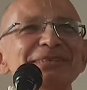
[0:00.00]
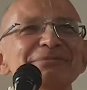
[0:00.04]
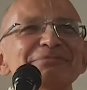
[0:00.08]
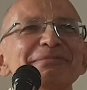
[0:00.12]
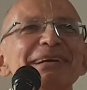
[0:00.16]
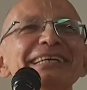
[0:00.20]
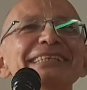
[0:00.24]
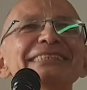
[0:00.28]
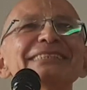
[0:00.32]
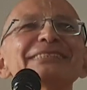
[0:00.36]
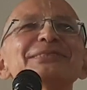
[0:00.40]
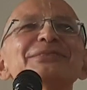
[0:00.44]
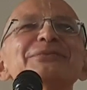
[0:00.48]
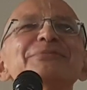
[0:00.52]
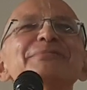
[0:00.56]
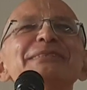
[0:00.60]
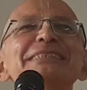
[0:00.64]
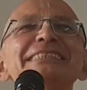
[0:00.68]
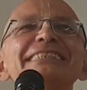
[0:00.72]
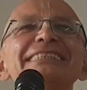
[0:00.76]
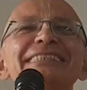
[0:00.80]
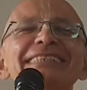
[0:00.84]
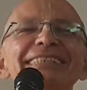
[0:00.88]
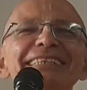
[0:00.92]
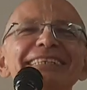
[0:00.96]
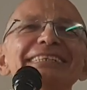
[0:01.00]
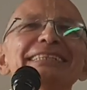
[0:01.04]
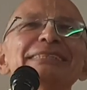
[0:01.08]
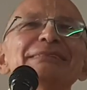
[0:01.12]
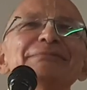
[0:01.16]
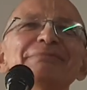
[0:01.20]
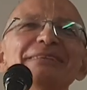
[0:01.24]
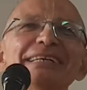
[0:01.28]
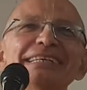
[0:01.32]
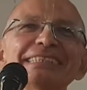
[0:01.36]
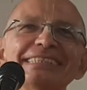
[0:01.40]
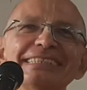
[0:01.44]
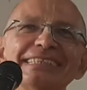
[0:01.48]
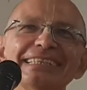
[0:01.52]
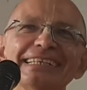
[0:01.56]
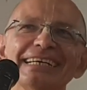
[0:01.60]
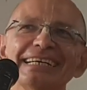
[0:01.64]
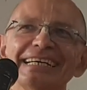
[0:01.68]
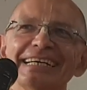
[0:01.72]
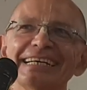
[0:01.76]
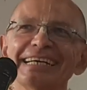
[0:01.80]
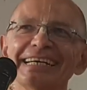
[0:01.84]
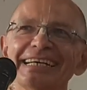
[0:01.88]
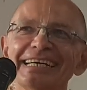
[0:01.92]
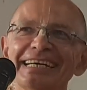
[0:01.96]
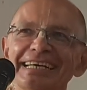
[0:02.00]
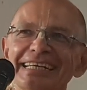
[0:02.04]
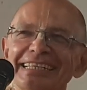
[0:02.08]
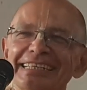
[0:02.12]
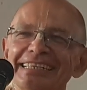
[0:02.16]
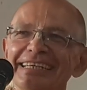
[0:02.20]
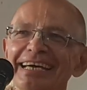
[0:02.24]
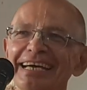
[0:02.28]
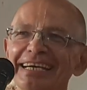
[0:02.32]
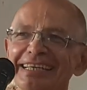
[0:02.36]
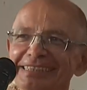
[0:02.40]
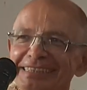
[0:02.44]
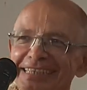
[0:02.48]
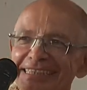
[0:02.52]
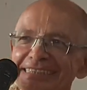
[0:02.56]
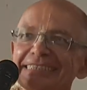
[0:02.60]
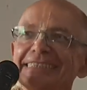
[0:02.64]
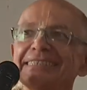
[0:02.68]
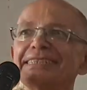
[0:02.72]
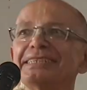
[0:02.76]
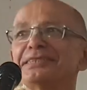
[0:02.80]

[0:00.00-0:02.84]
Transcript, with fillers: remains to be seen, but that's